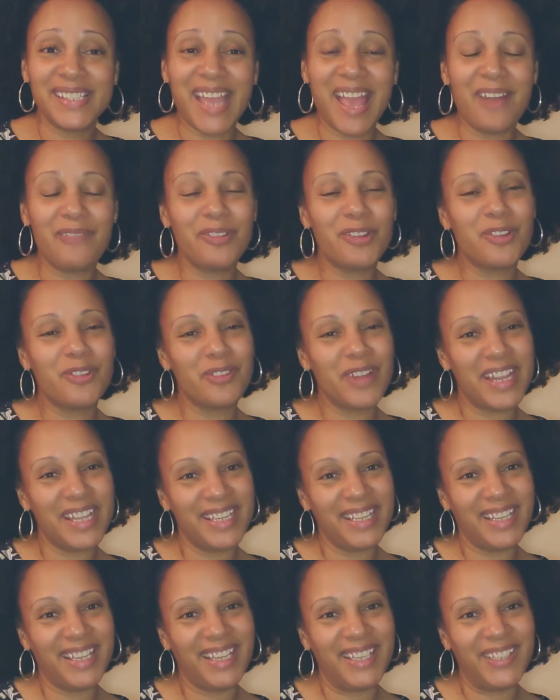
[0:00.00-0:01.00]
Have a great
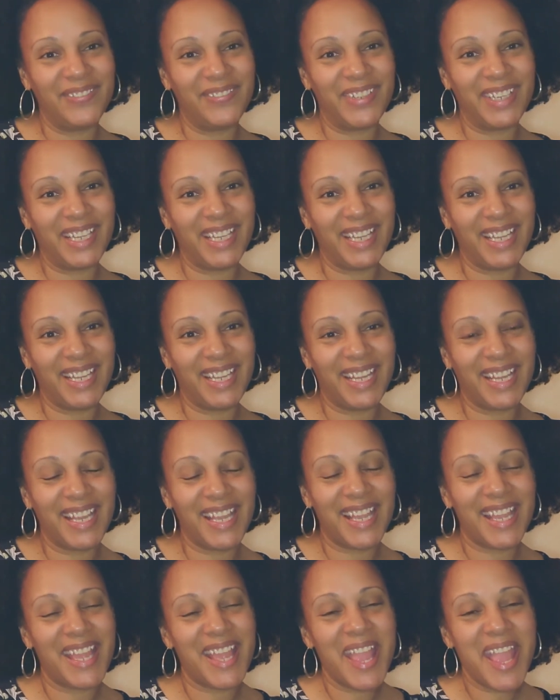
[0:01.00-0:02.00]
evening.
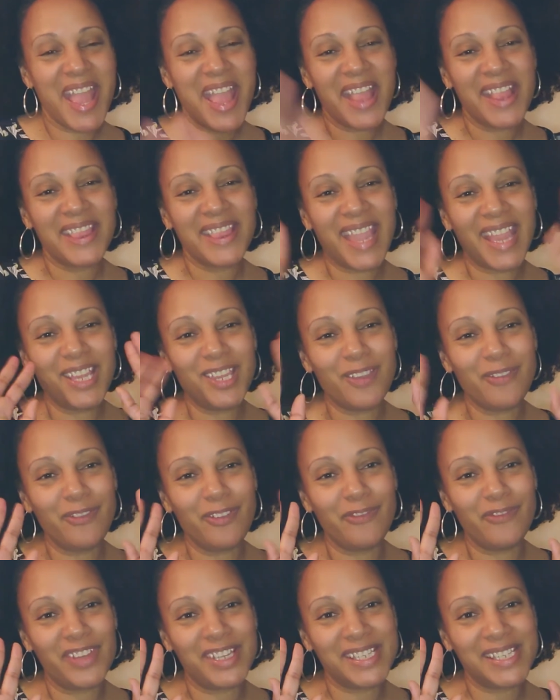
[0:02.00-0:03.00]
Thank you for
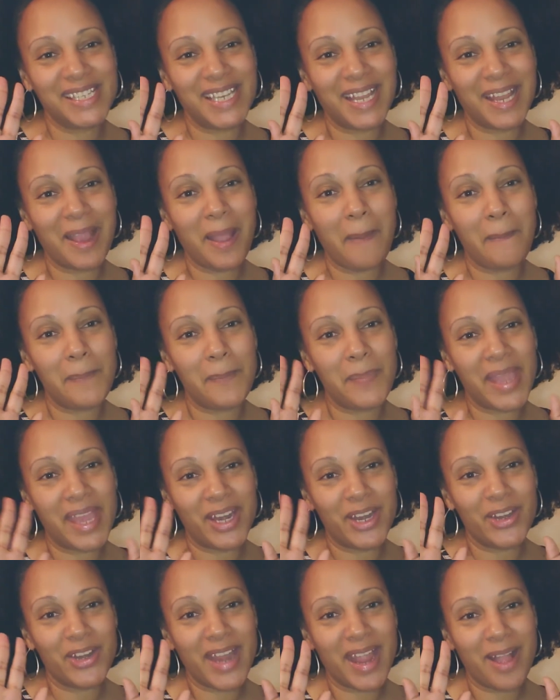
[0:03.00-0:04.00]
visiting
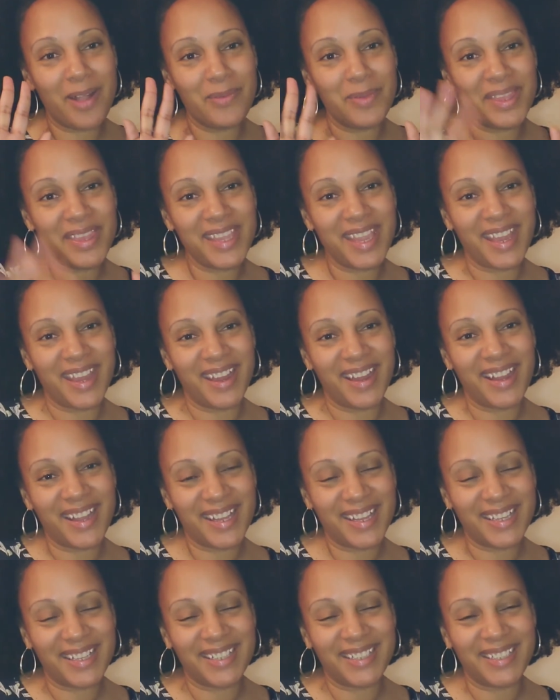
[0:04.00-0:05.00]
Better Now with
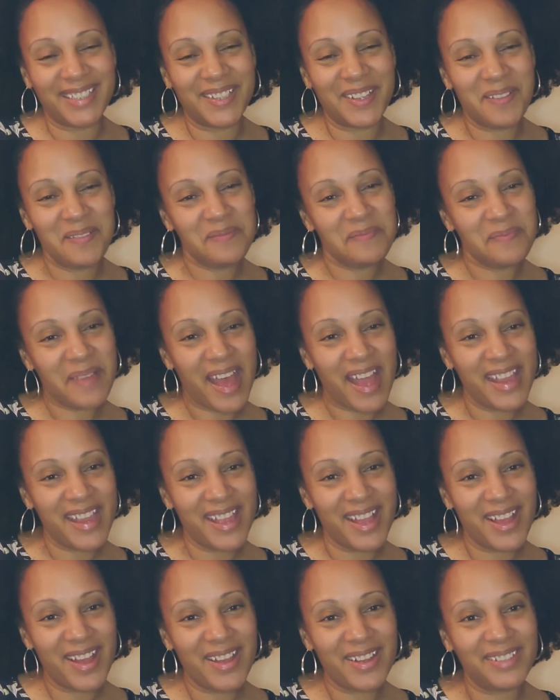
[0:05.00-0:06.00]
Erica. Bye,
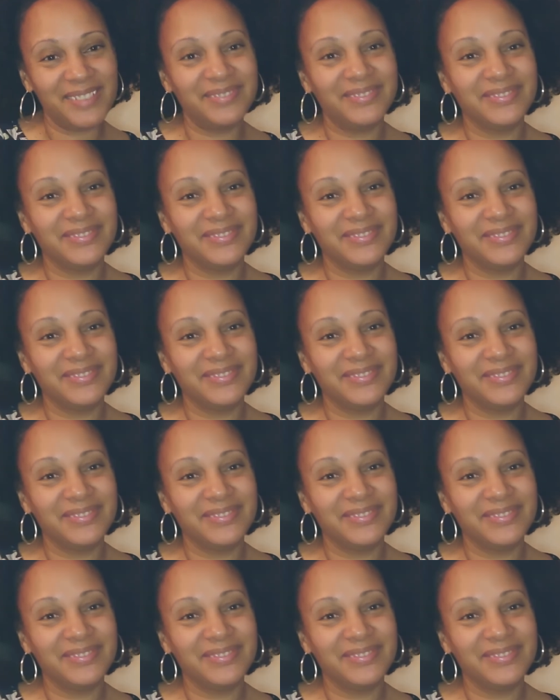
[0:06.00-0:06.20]
y'all.